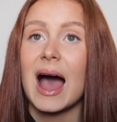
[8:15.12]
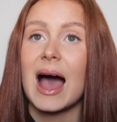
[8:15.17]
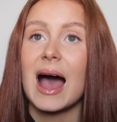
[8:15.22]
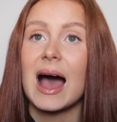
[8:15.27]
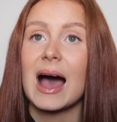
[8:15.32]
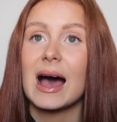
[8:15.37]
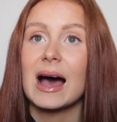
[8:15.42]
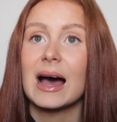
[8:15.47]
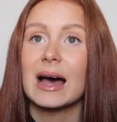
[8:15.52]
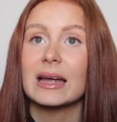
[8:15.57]

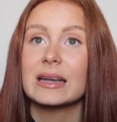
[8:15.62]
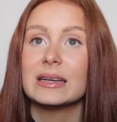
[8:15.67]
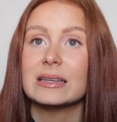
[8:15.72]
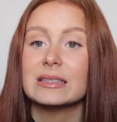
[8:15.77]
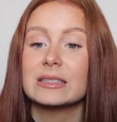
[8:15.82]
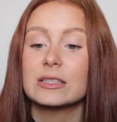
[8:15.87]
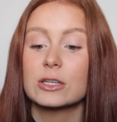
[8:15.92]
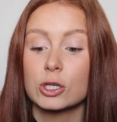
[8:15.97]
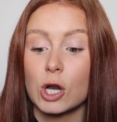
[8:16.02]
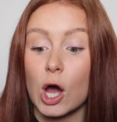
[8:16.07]

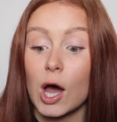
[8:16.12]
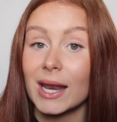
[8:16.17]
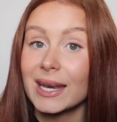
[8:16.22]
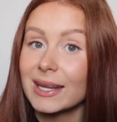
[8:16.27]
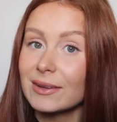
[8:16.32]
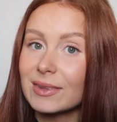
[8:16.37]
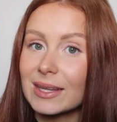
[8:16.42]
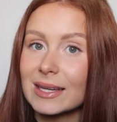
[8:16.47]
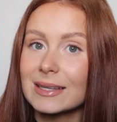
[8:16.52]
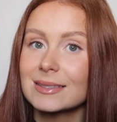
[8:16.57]
and not
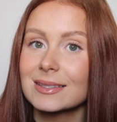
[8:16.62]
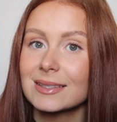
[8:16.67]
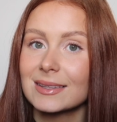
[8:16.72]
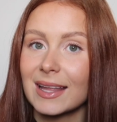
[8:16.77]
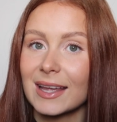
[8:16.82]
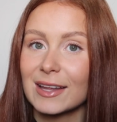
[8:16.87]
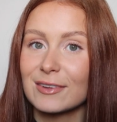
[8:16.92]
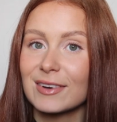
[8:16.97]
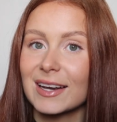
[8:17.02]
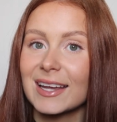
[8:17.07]
any of these
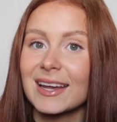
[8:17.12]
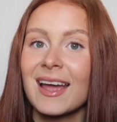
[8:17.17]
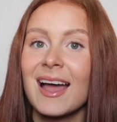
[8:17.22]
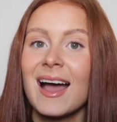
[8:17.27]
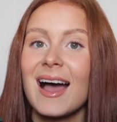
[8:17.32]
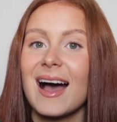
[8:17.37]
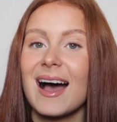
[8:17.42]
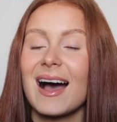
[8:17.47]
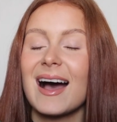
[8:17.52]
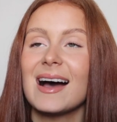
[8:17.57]
thankfully,
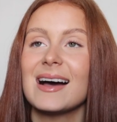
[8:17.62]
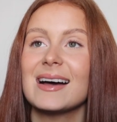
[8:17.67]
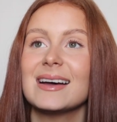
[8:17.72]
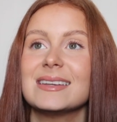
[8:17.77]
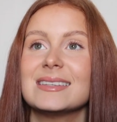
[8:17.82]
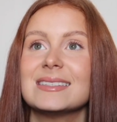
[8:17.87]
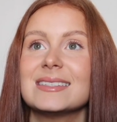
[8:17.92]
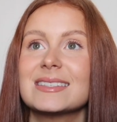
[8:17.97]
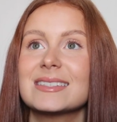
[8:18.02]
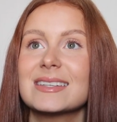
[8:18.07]

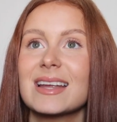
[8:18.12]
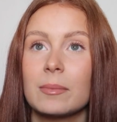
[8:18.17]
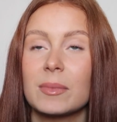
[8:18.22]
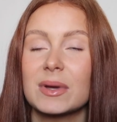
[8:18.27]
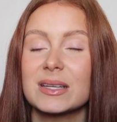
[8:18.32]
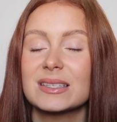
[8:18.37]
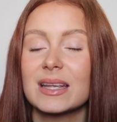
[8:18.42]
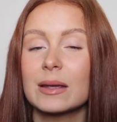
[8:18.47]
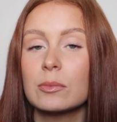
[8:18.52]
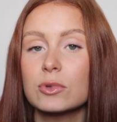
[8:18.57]
and
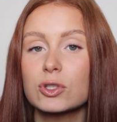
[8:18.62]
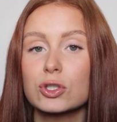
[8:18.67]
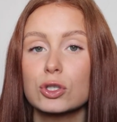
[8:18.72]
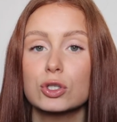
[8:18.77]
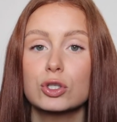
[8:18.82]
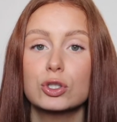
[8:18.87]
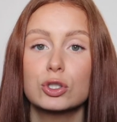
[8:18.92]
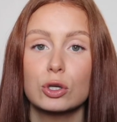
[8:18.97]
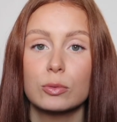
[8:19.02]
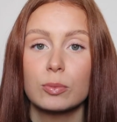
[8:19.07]
my skin was
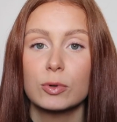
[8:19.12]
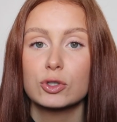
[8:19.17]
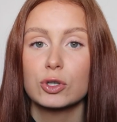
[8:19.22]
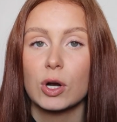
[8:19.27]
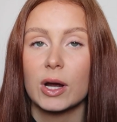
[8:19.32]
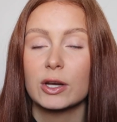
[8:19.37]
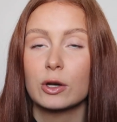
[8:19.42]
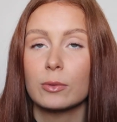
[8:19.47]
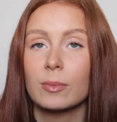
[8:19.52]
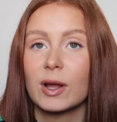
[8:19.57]
just super
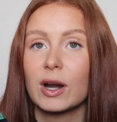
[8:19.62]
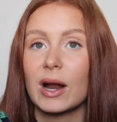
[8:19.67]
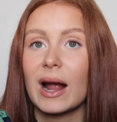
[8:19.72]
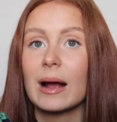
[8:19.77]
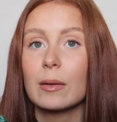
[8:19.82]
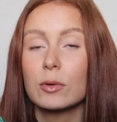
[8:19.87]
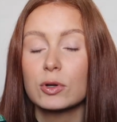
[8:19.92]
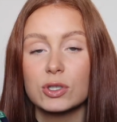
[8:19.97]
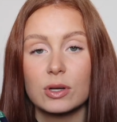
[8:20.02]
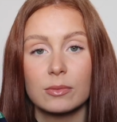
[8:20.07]
dry. No matter
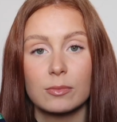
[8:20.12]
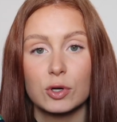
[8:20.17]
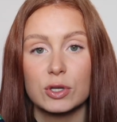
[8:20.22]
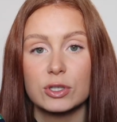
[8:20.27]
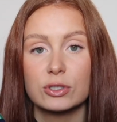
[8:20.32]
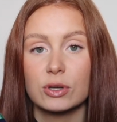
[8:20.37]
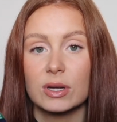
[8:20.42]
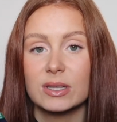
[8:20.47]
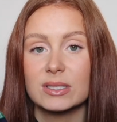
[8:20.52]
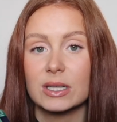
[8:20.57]
how much I
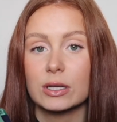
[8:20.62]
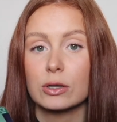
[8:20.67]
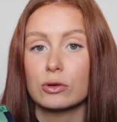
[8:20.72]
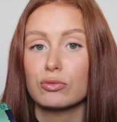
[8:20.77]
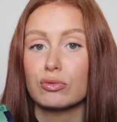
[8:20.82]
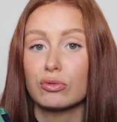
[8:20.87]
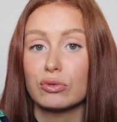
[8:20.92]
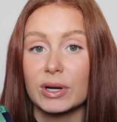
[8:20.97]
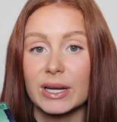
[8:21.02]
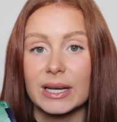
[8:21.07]
moisturized it, it
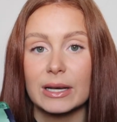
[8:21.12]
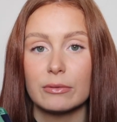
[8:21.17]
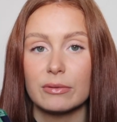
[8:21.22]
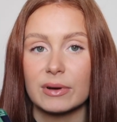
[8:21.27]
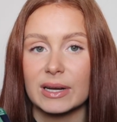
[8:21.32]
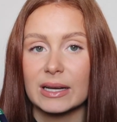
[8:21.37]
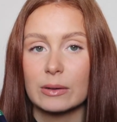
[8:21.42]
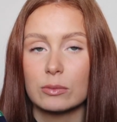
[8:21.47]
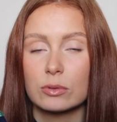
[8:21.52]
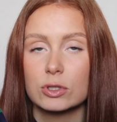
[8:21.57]
really
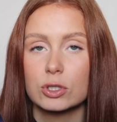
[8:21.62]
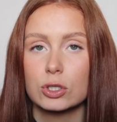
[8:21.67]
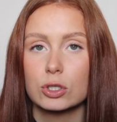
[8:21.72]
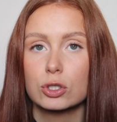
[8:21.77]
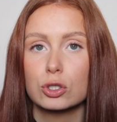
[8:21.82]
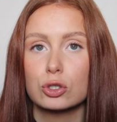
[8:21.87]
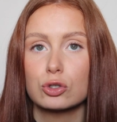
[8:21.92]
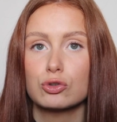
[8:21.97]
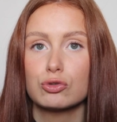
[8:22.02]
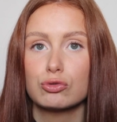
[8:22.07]
really was
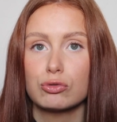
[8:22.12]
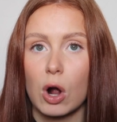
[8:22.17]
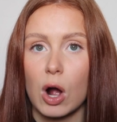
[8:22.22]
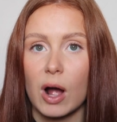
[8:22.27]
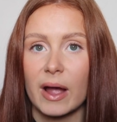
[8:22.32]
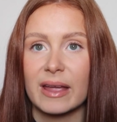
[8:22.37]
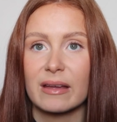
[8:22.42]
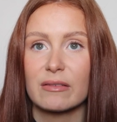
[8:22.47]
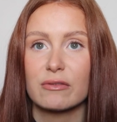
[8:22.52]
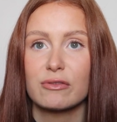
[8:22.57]
just
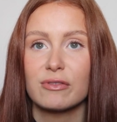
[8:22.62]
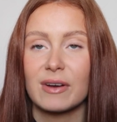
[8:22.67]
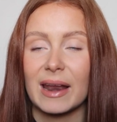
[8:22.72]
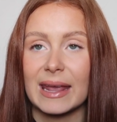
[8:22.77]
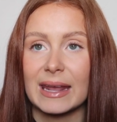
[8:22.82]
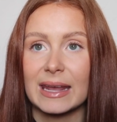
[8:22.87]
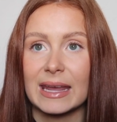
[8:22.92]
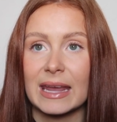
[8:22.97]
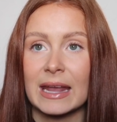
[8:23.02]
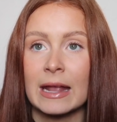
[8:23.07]
dry and
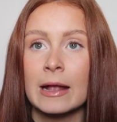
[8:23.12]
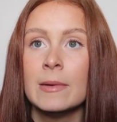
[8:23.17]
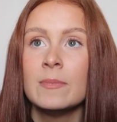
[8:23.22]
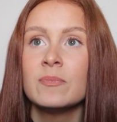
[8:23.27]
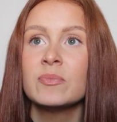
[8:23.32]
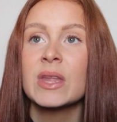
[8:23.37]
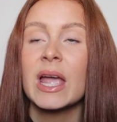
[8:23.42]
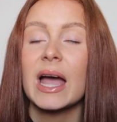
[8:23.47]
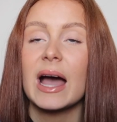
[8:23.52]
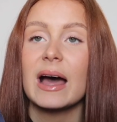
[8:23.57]
flaky.
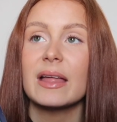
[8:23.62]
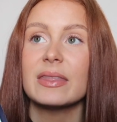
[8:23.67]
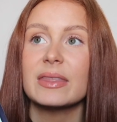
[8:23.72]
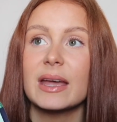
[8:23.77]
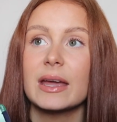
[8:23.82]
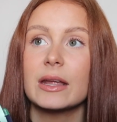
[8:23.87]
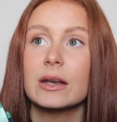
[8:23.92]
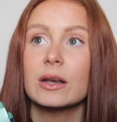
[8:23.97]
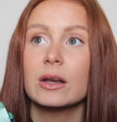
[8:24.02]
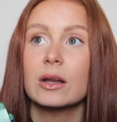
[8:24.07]
And
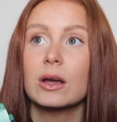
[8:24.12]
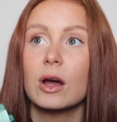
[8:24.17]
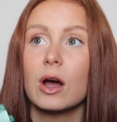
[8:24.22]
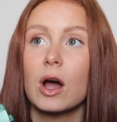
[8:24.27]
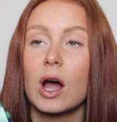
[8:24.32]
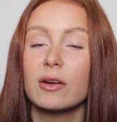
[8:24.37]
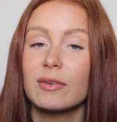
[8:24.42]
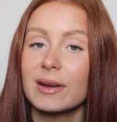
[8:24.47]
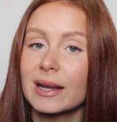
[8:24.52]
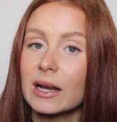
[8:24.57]
then
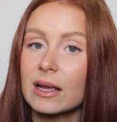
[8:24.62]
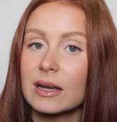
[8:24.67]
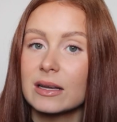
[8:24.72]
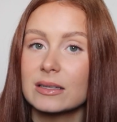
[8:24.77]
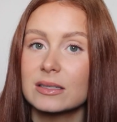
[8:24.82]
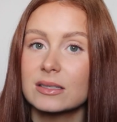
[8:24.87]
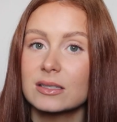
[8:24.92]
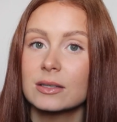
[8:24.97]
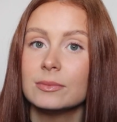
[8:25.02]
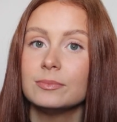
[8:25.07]
I
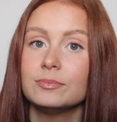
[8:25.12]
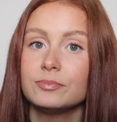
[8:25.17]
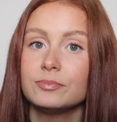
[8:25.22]
realized